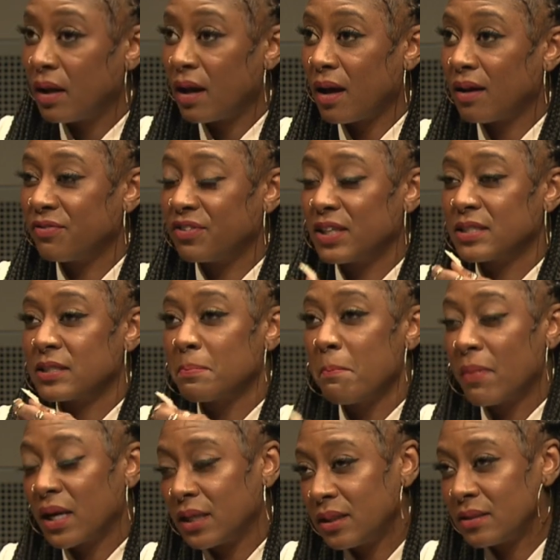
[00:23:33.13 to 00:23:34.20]
of its
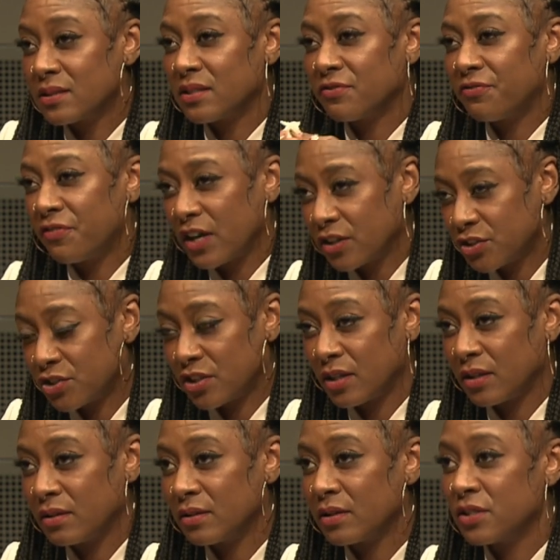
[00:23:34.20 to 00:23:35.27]
money to
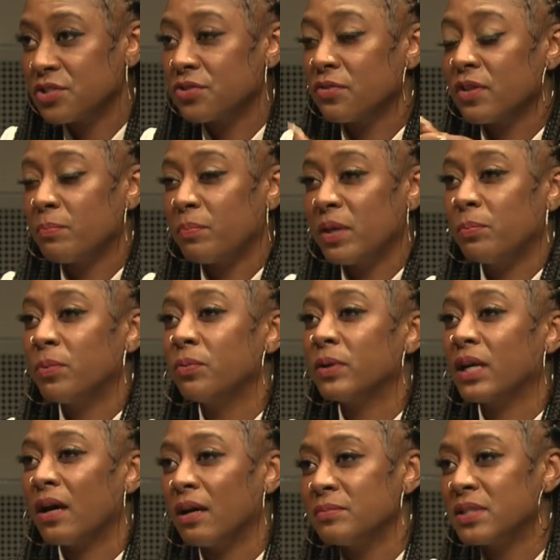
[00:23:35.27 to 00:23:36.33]
function so that people
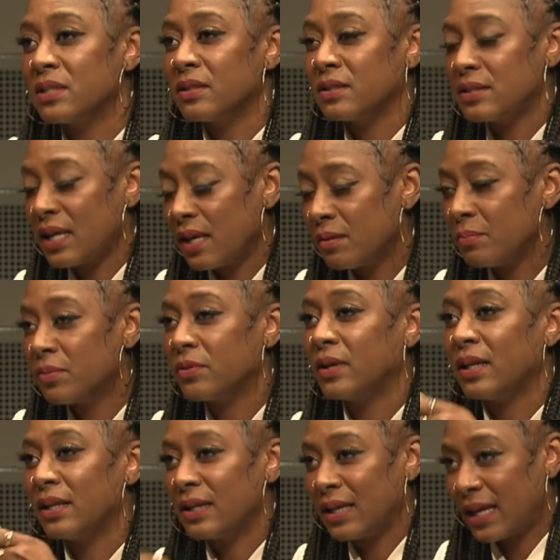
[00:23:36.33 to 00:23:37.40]
would come to the table
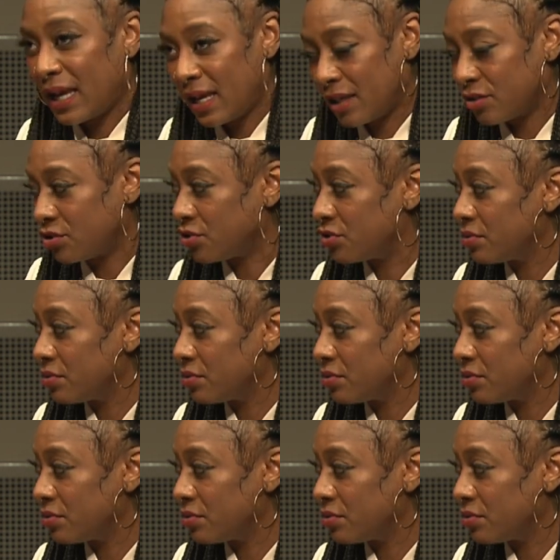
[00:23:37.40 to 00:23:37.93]
and engage.